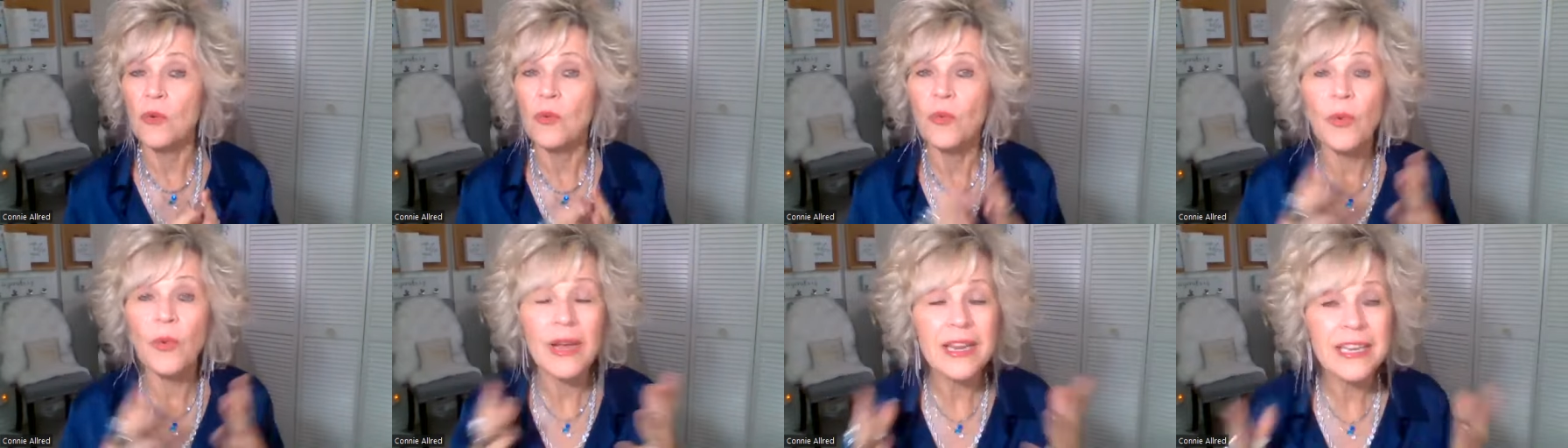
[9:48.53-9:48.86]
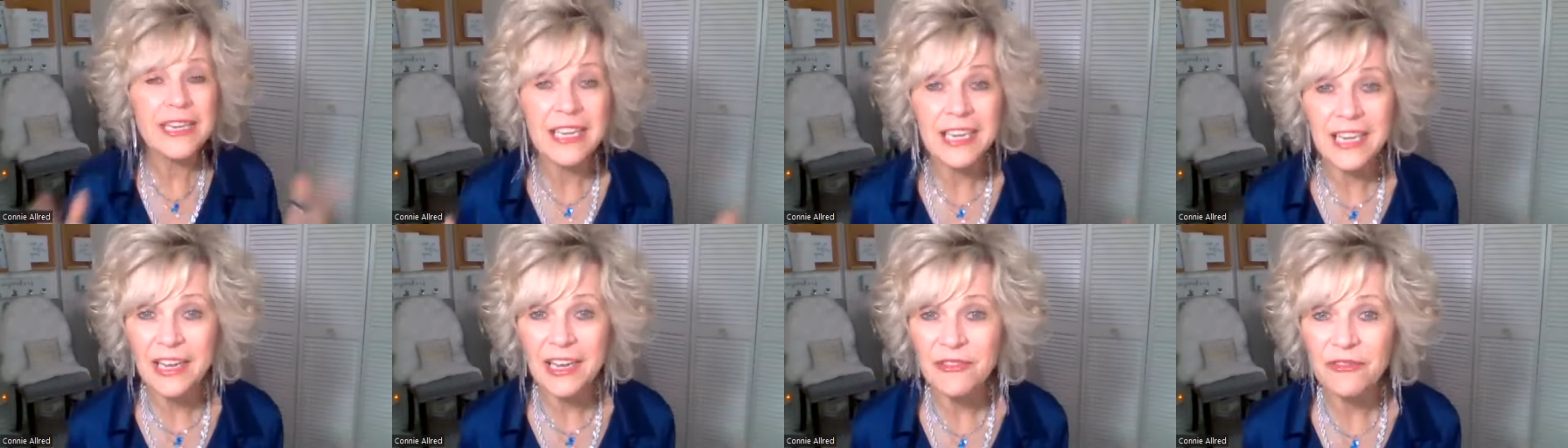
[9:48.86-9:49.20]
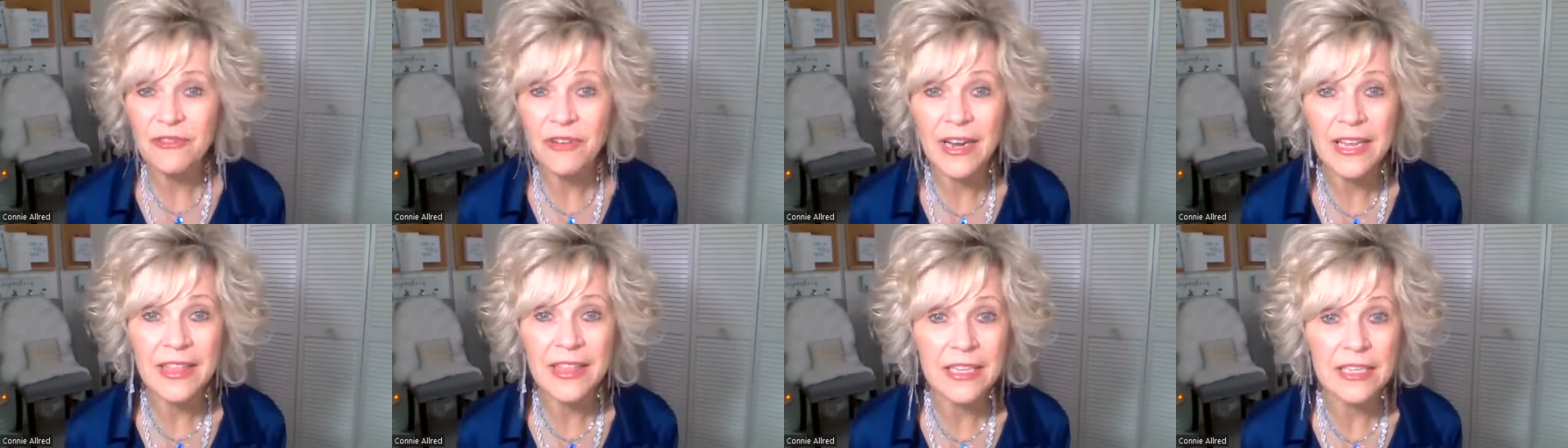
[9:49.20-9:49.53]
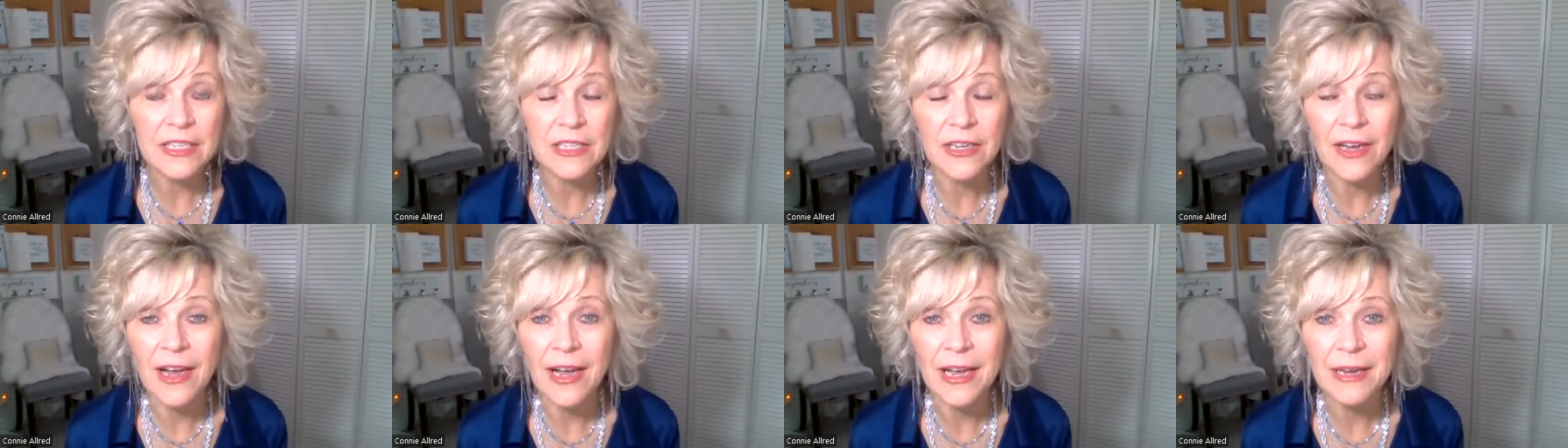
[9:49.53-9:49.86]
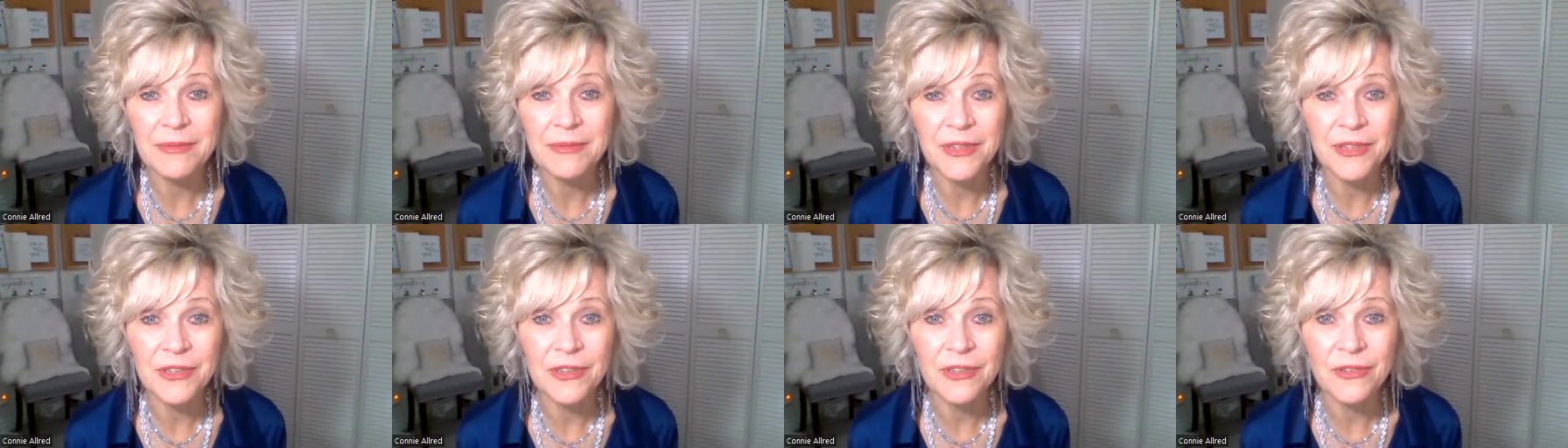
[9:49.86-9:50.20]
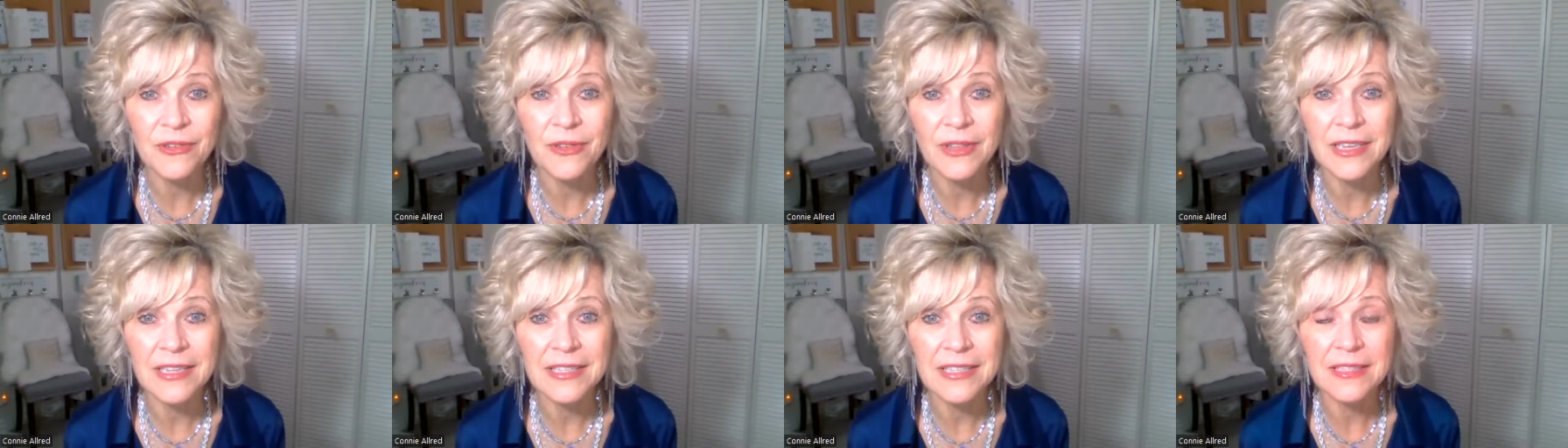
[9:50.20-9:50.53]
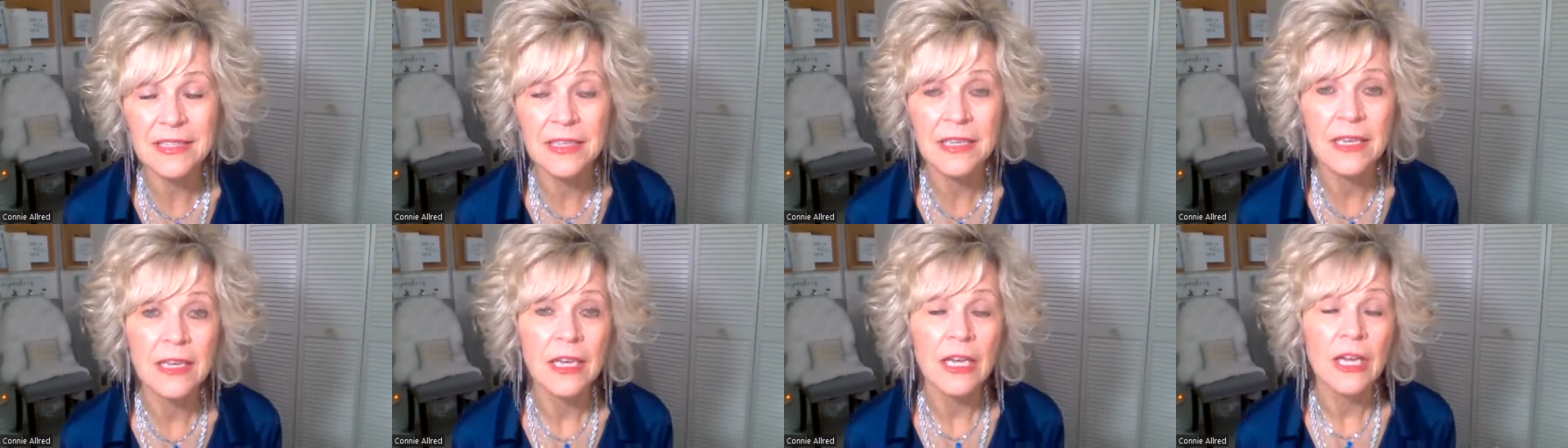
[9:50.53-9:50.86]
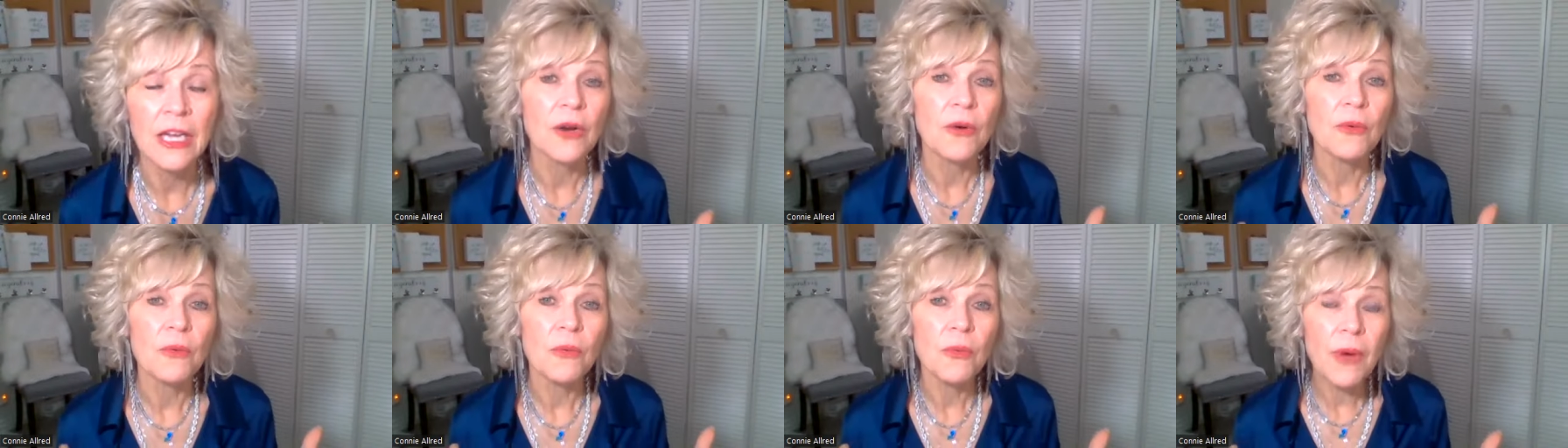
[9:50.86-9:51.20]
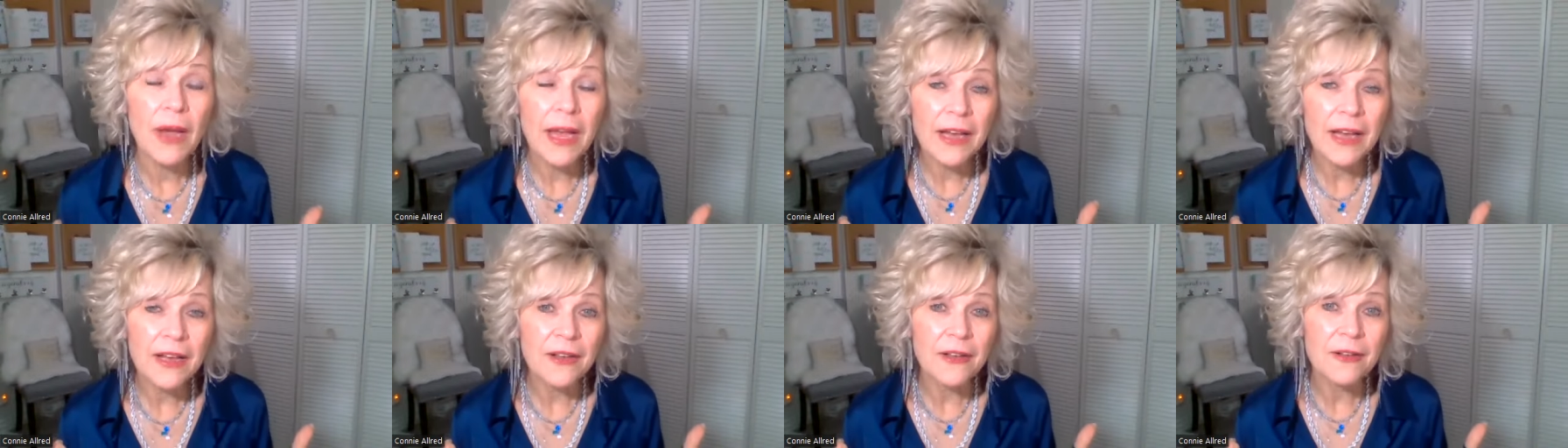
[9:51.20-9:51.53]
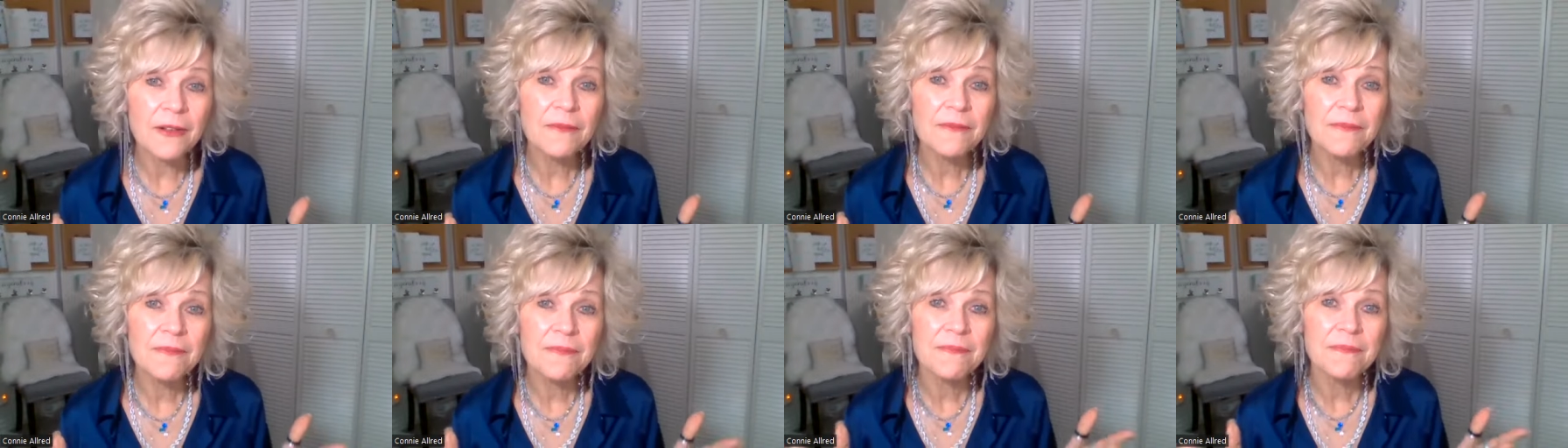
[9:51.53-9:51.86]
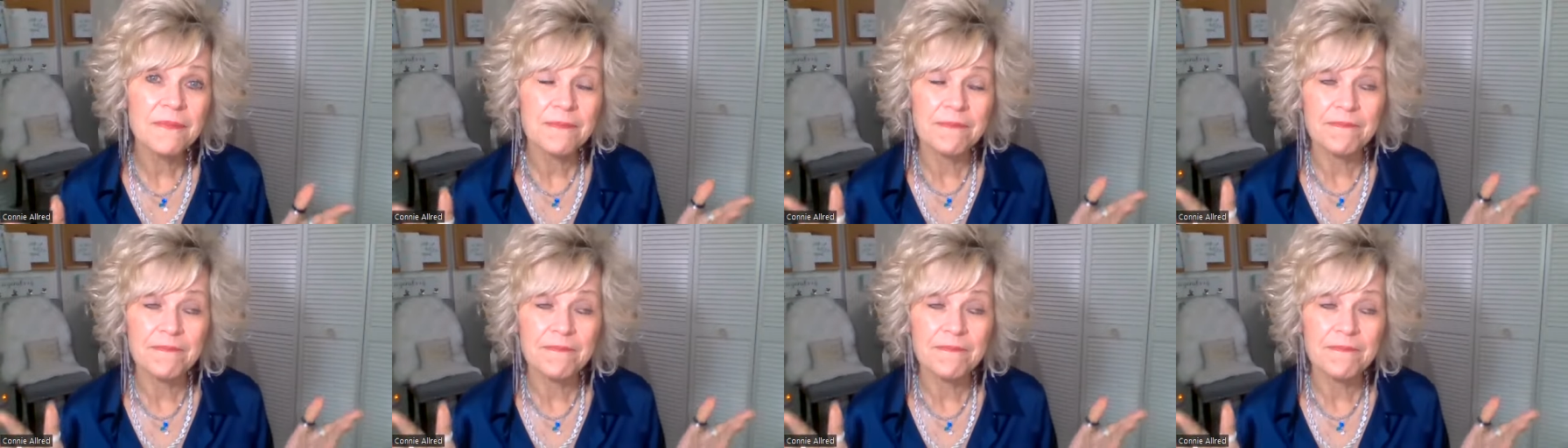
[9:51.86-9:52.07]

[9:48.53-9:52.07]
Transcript: when can i find the time to do this well